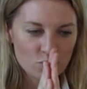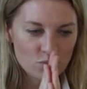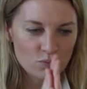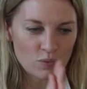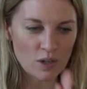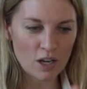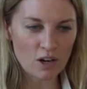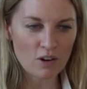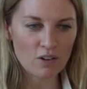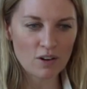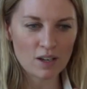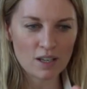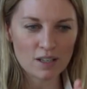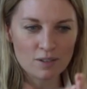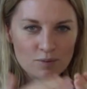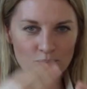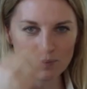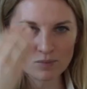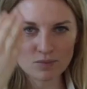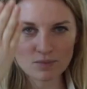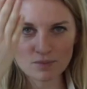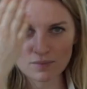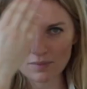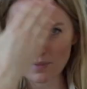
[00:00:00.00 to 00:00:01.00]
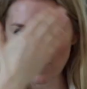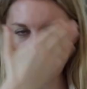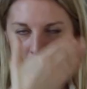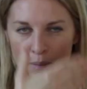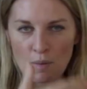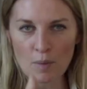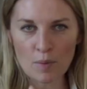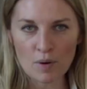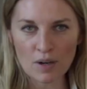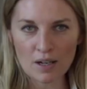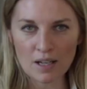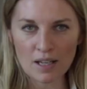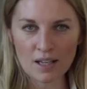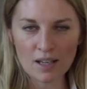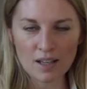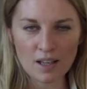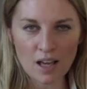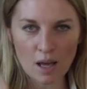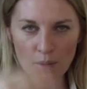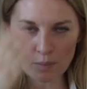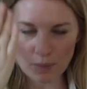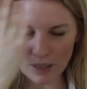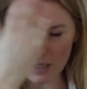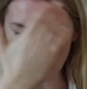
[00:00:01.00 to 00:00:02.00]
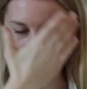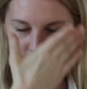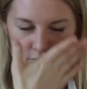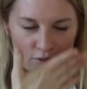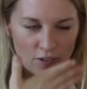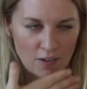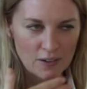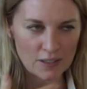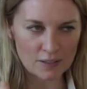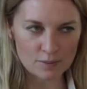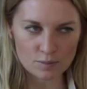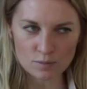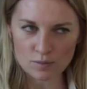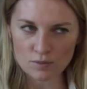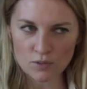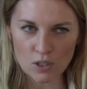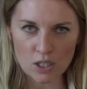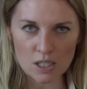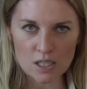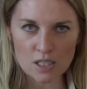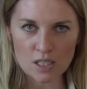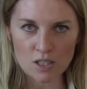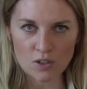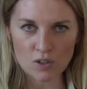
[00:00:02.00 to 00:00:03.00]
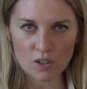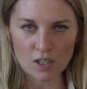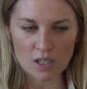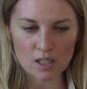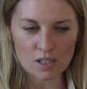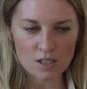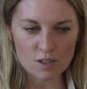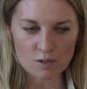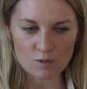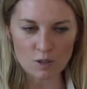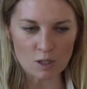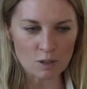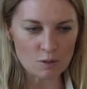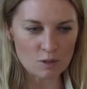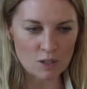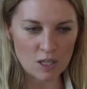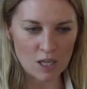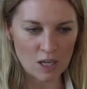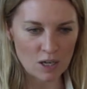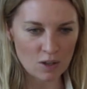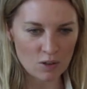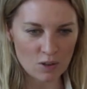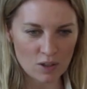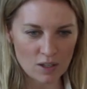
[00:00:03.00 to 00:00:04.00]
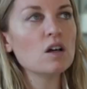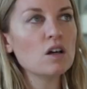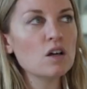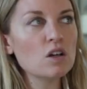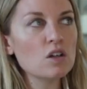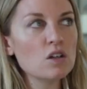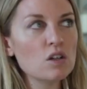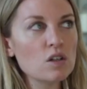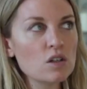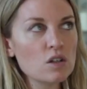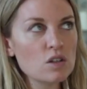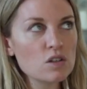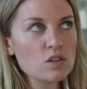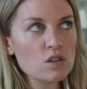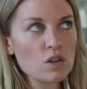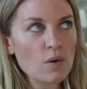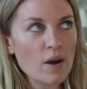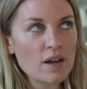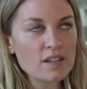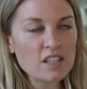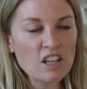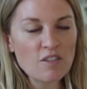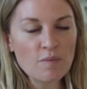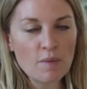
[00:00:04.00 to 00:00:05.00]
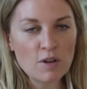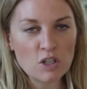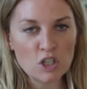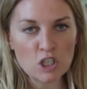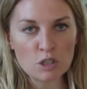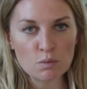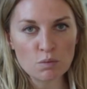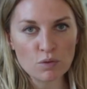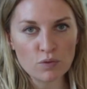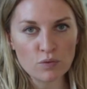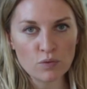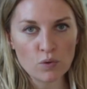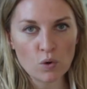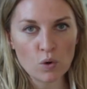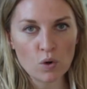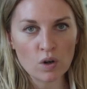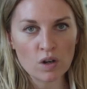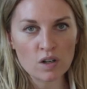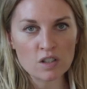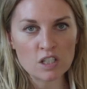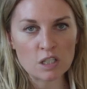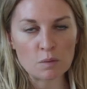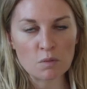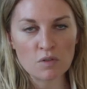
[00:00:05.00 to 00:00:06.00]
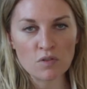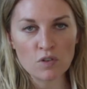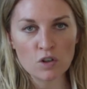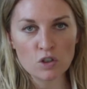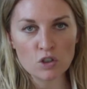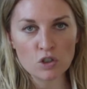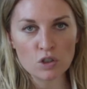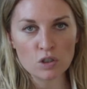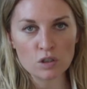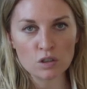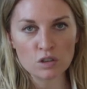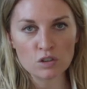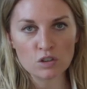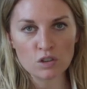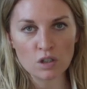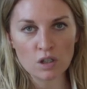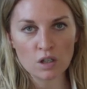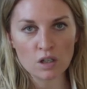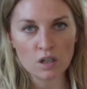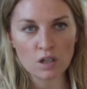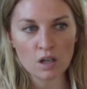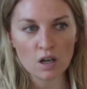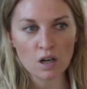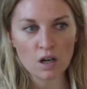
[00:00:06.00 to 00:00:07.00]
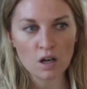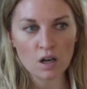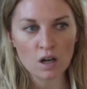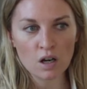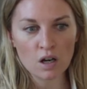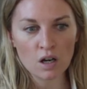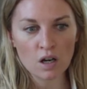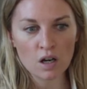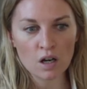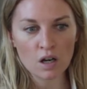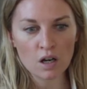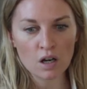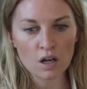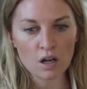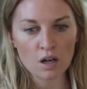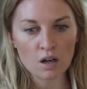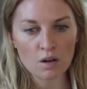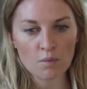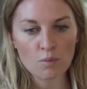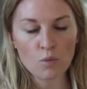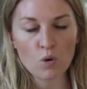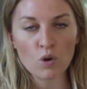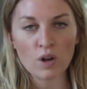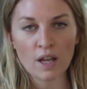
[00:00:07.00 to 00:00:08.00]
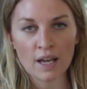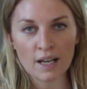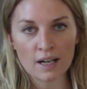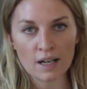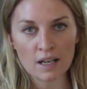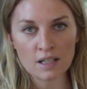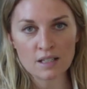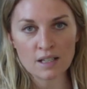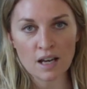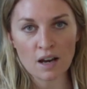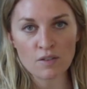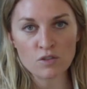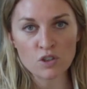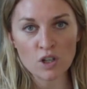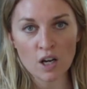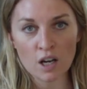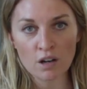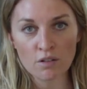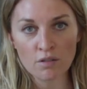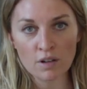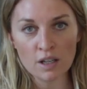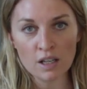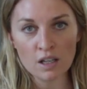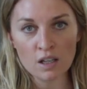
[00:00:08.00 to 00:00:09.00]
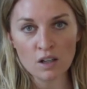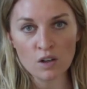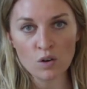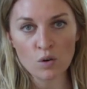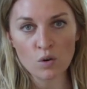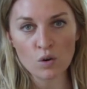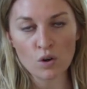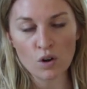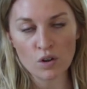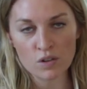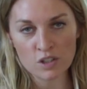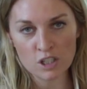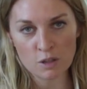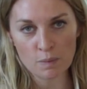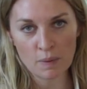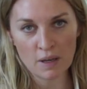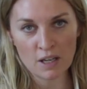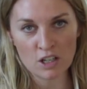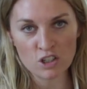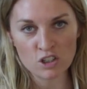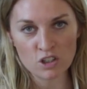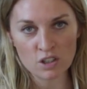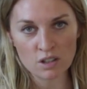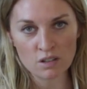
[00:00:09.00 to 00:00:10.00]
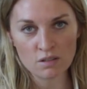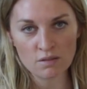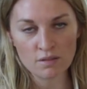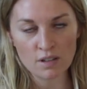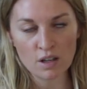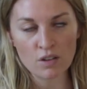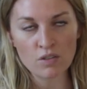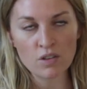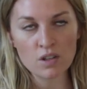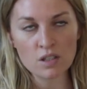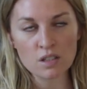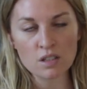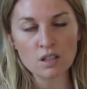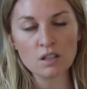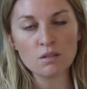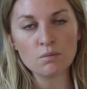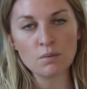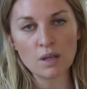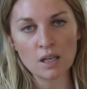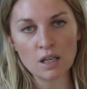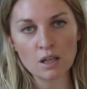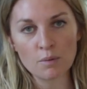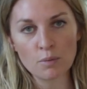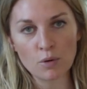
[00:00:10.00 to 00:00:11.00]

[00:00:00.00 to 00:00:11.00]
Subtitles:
I remember cleaning up being like very, very serious, didn't say anything. So as I've mentioned before, some of our children are more likely to have diarrhea or constipation. Now this can make